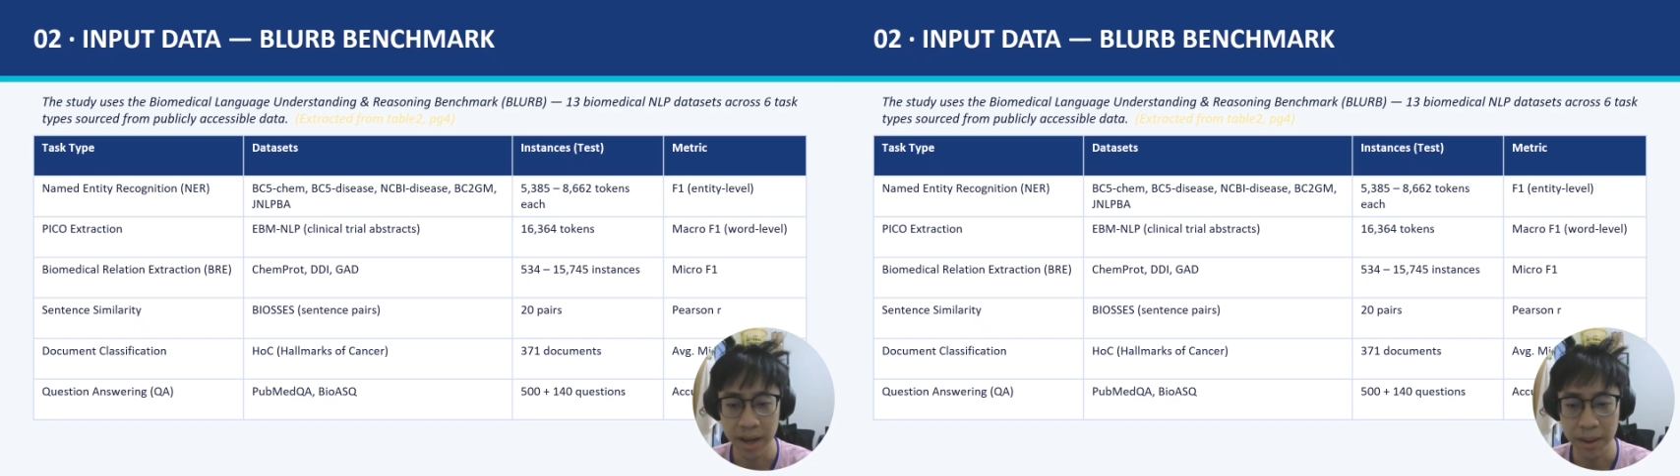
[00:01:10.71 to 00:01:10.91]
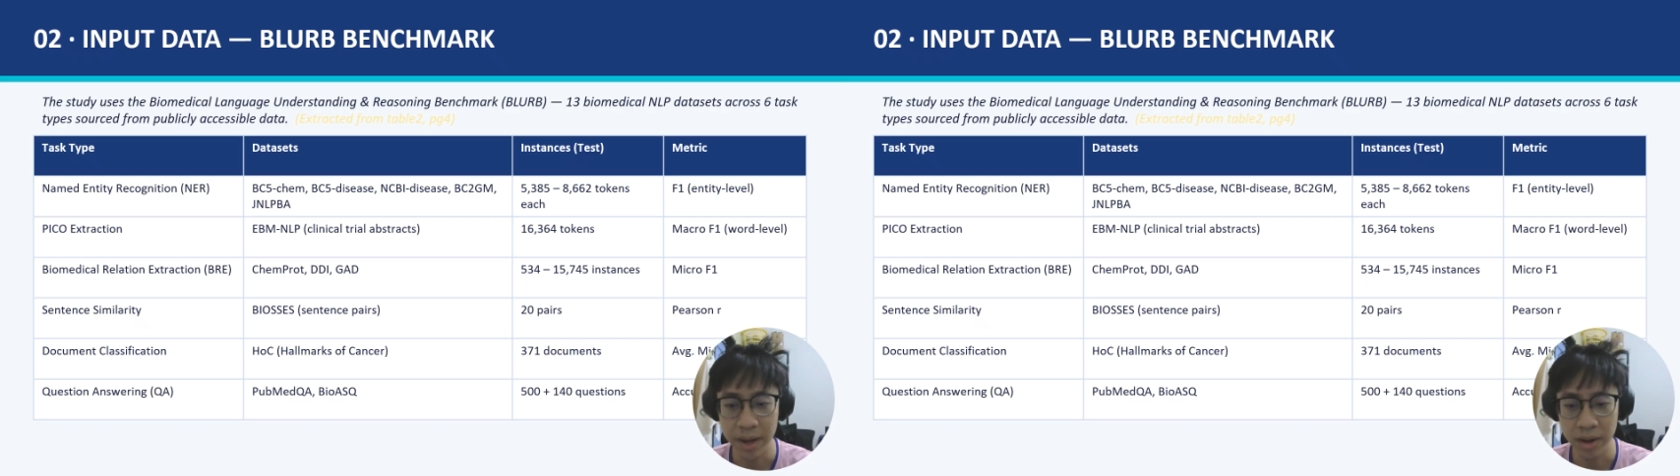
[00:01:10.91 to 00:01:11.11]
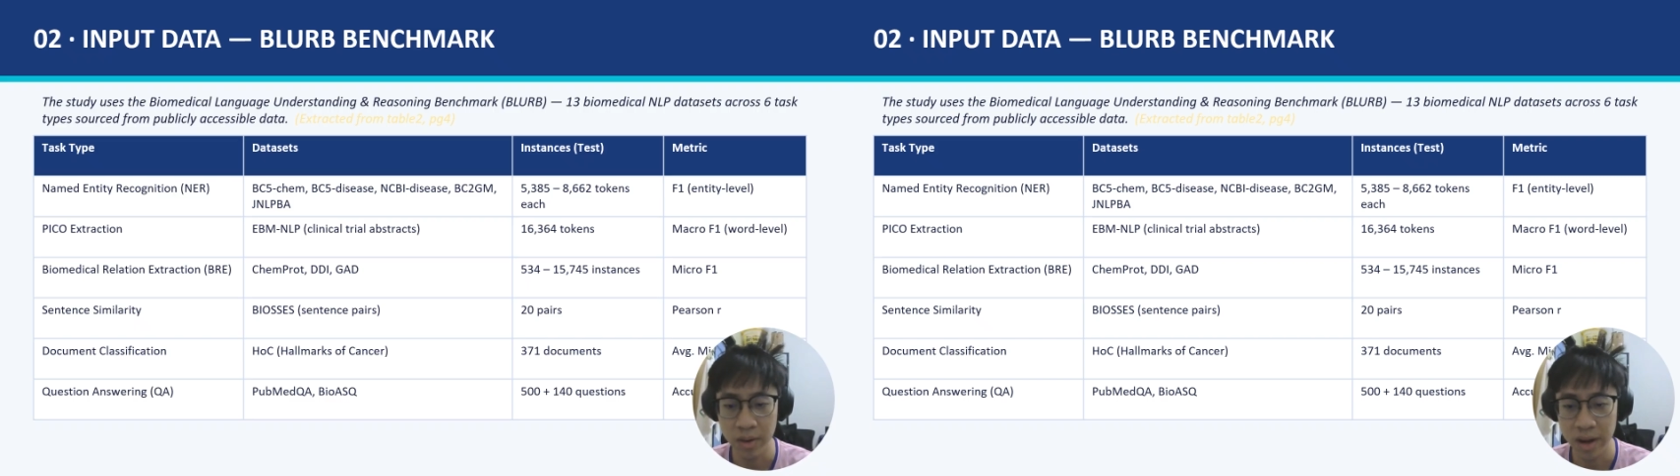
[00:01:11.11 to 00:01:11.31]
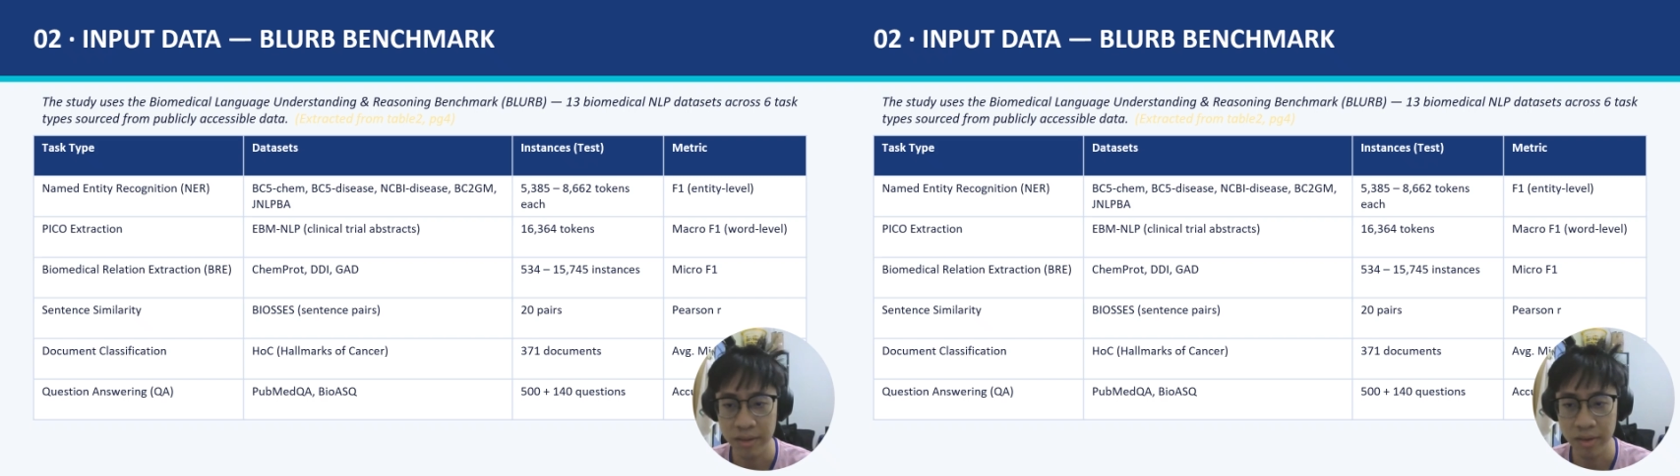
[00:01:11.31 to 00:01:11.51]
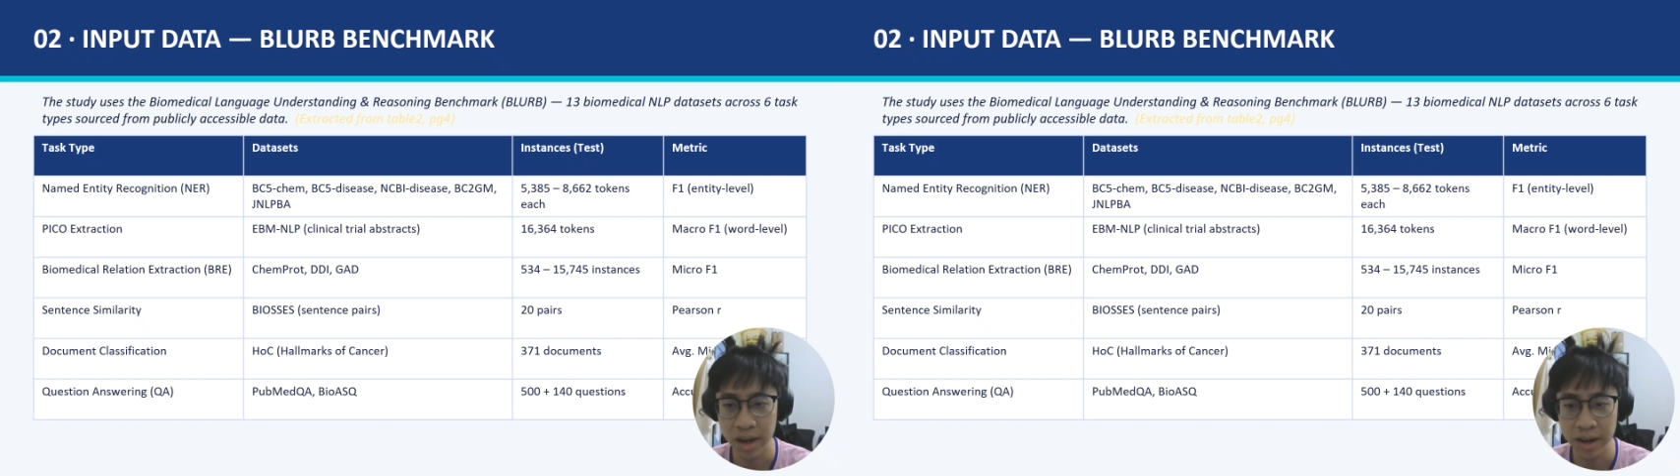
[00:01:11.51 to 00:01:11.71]
micro
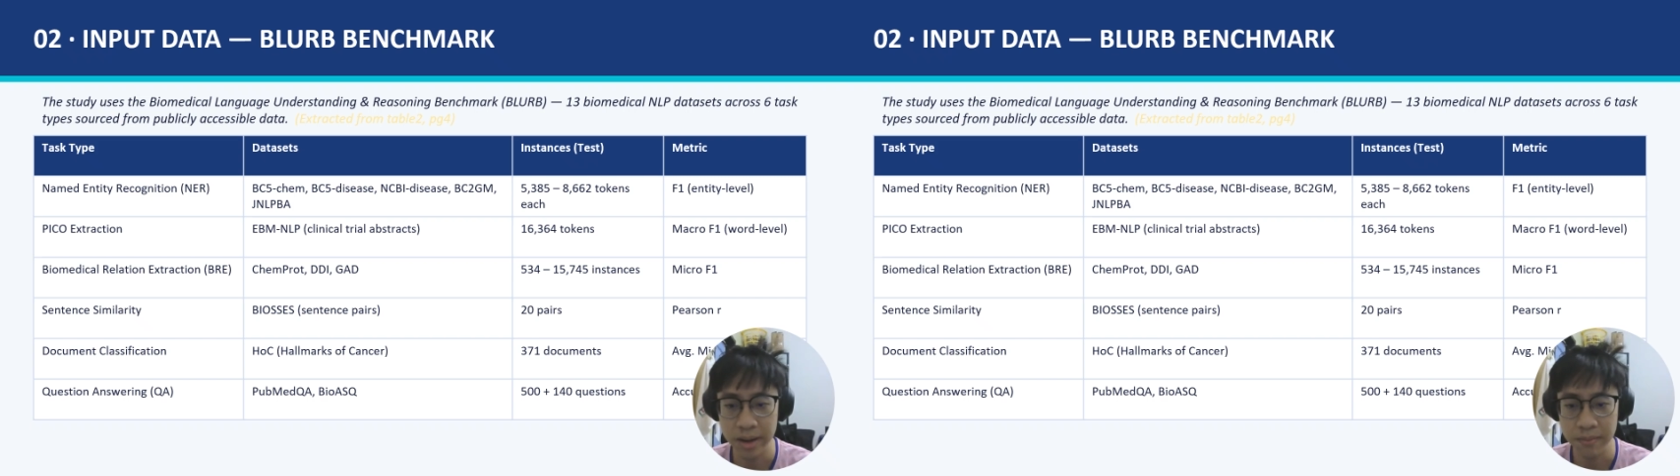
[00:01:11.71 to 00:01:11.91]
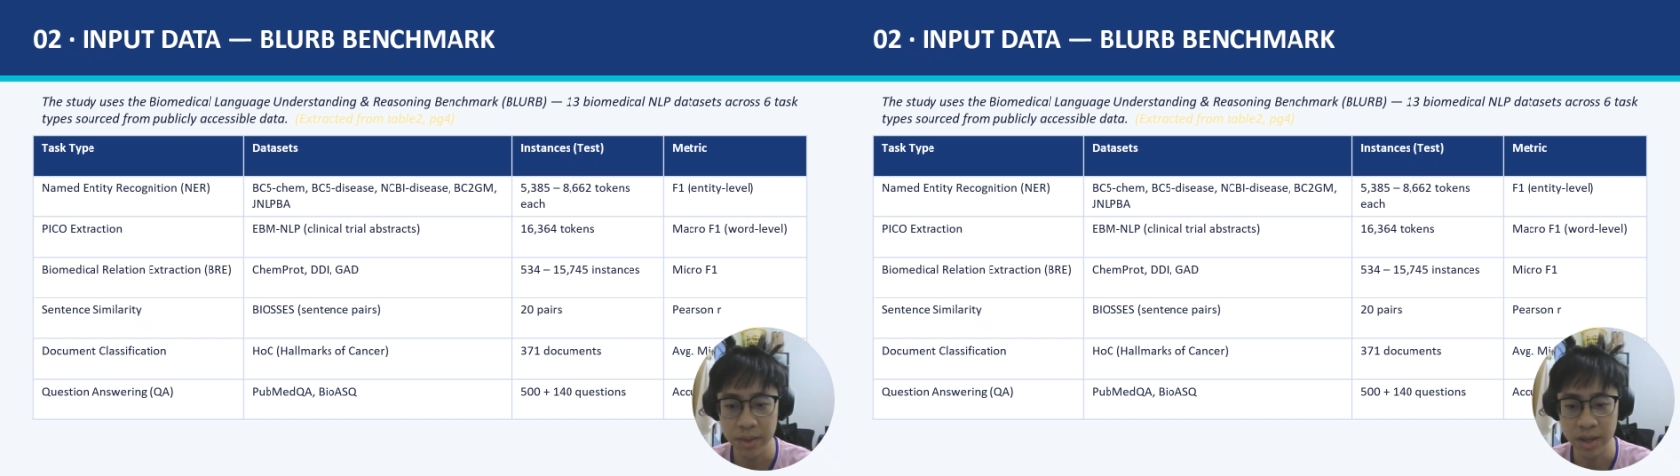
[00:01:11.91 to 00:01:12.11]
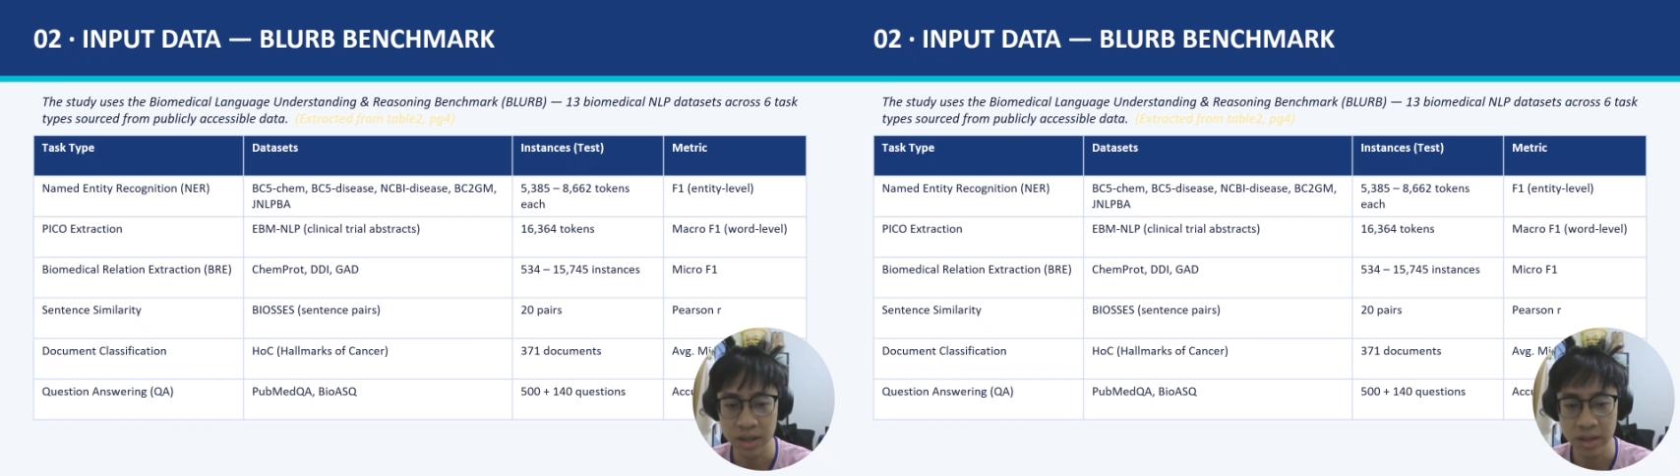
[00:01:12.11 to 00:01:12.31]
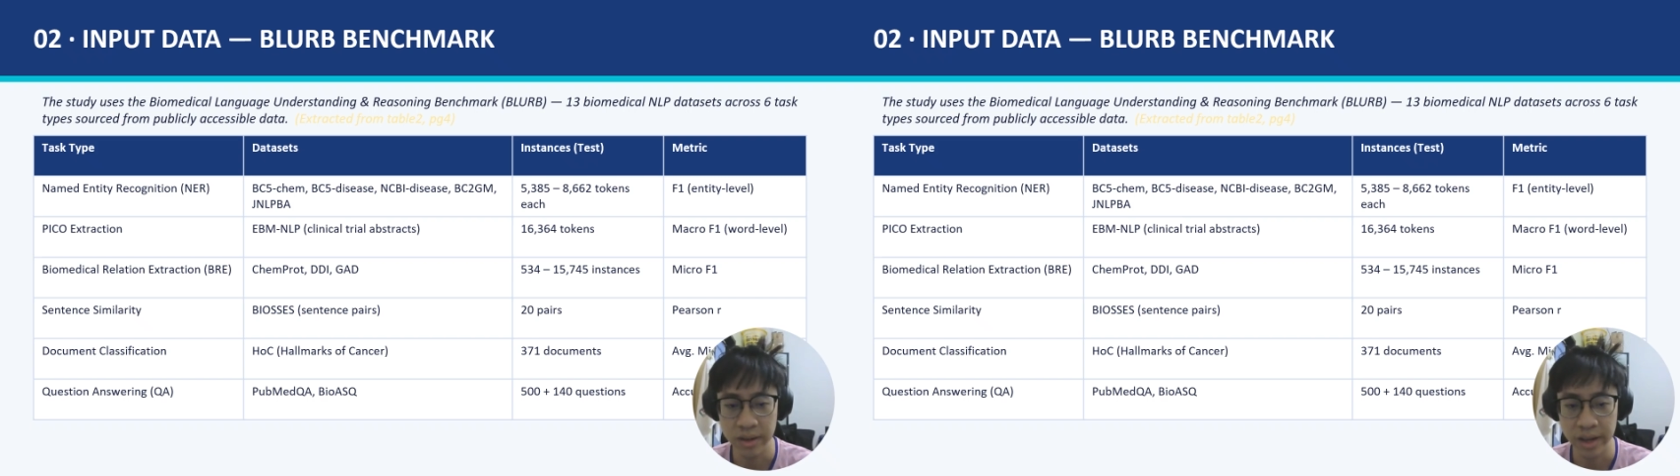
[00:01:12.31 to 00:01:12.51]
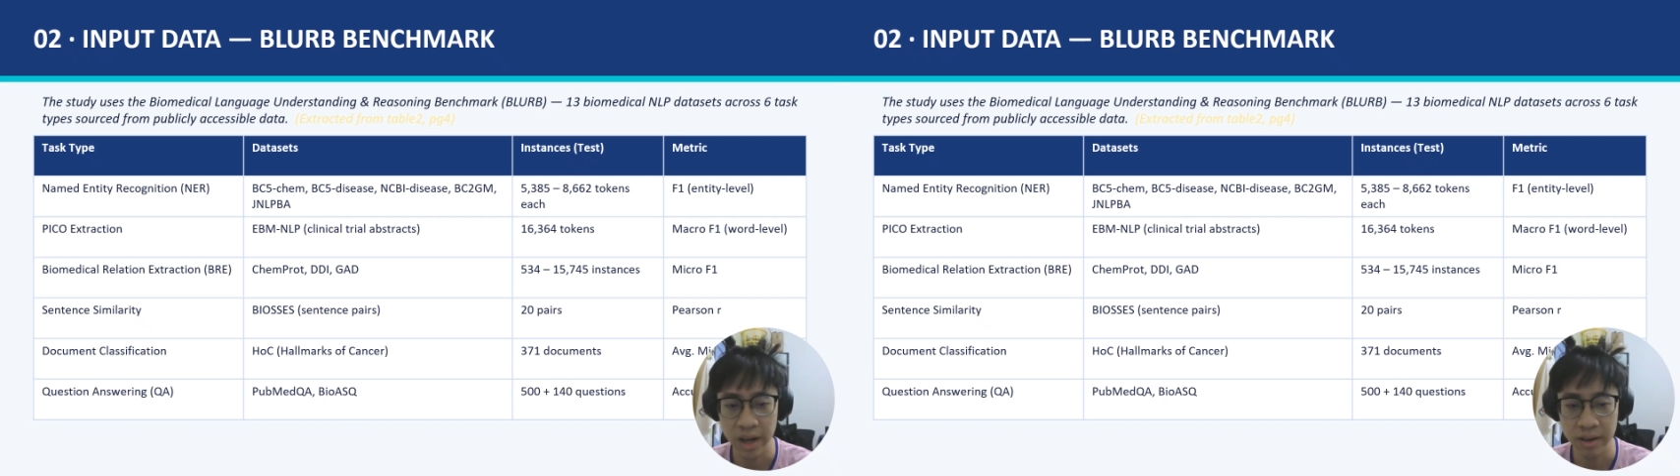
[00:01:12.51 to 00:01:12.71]
F1, Pearson
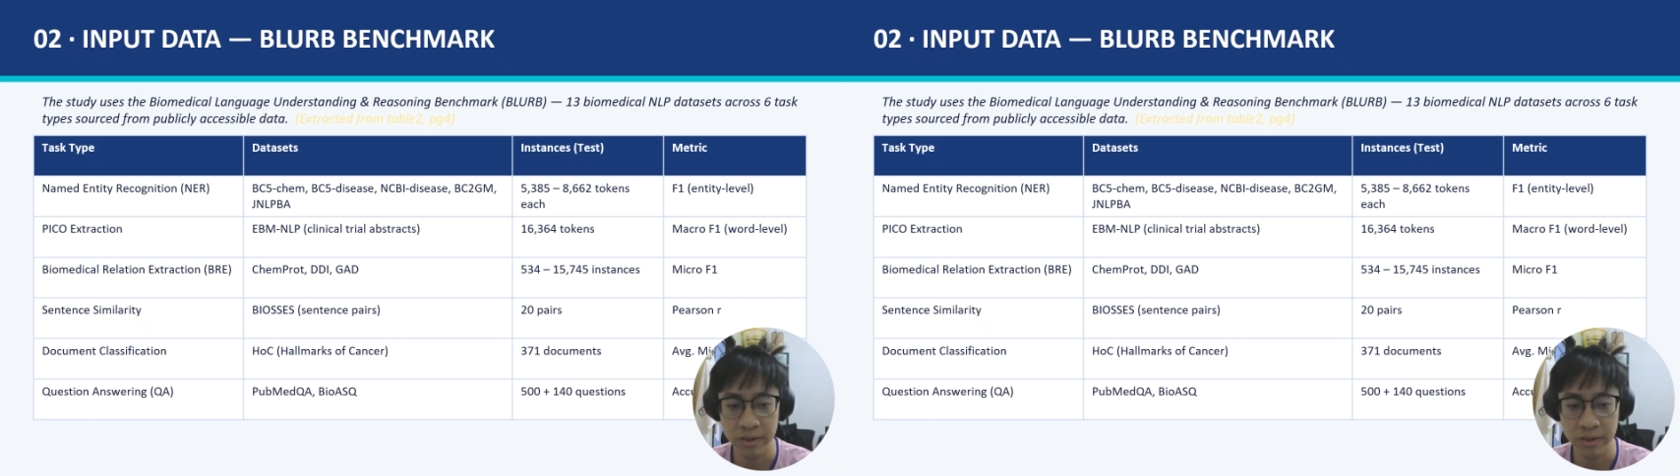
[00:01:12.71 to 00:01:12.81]
R